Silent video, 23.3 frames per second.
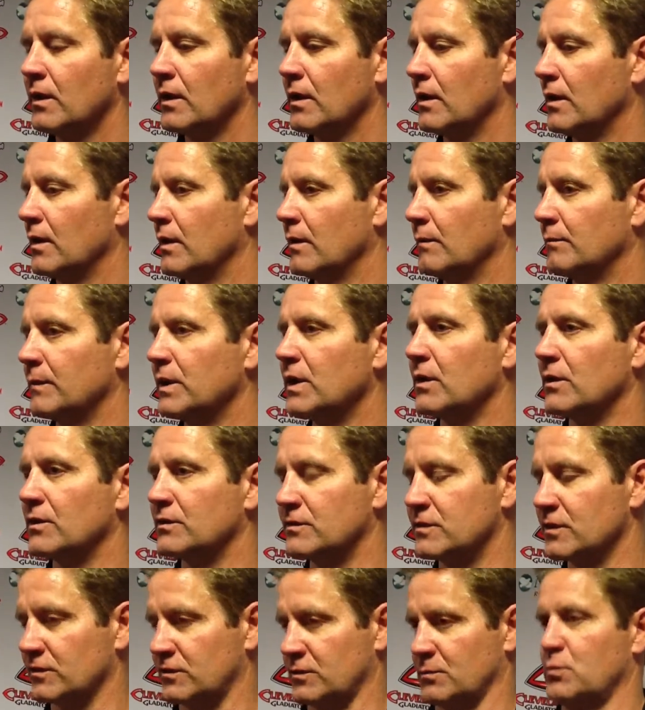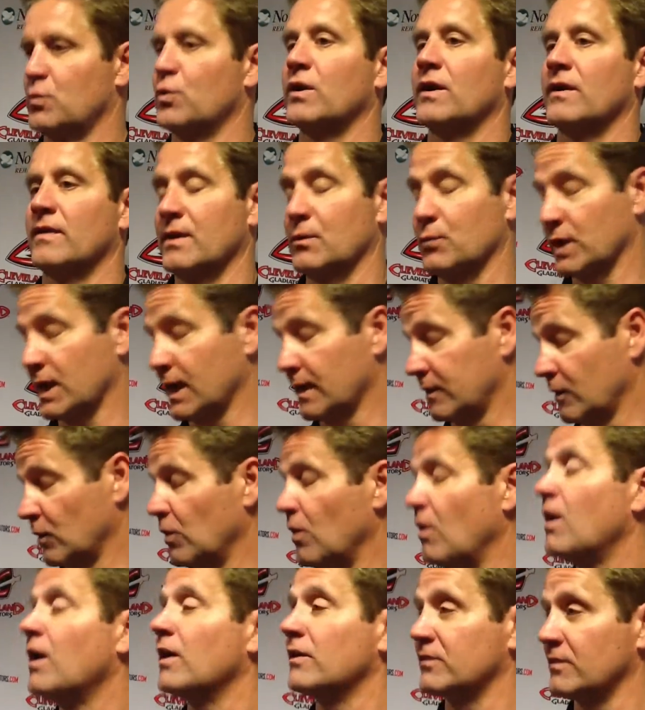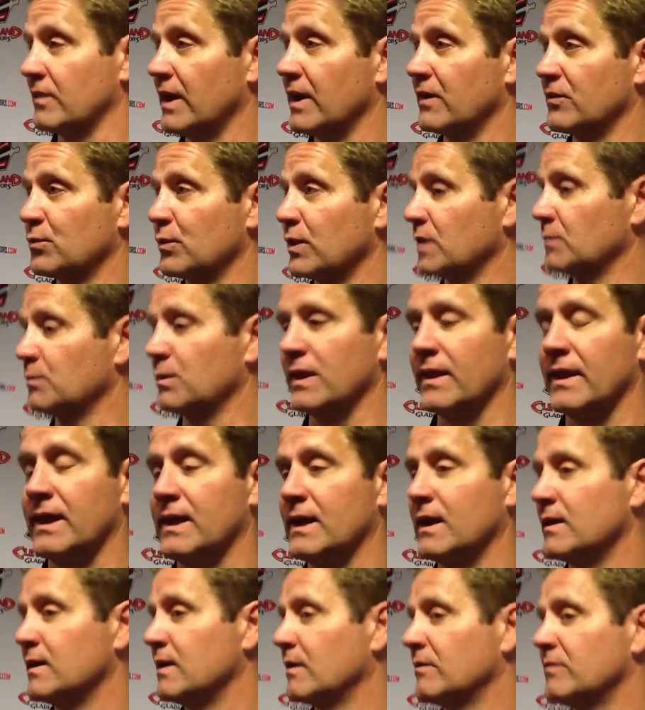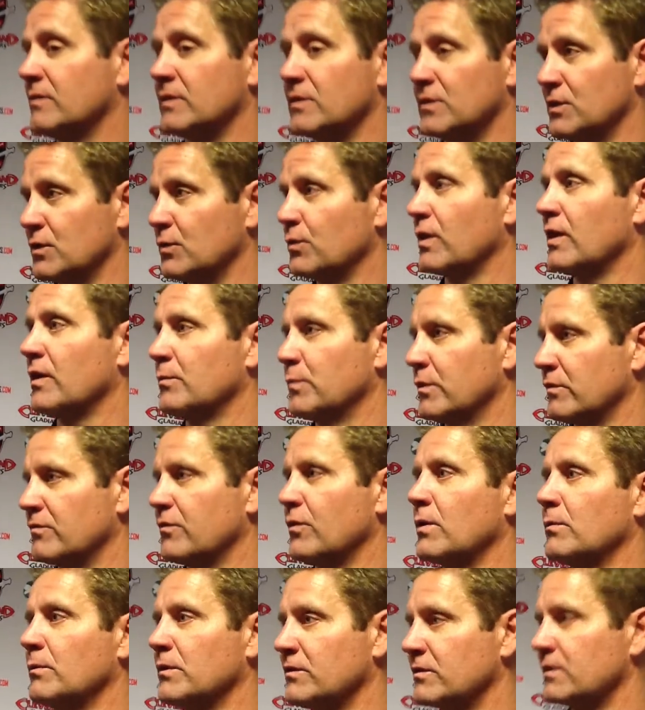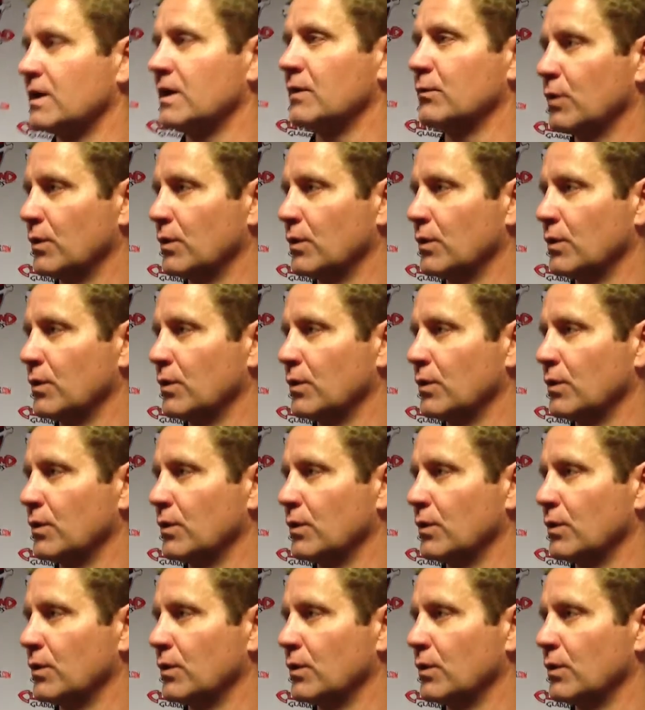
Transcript: um, you know it's disappointing that we got the loss last week, but that had nothing to do with our performance tonight.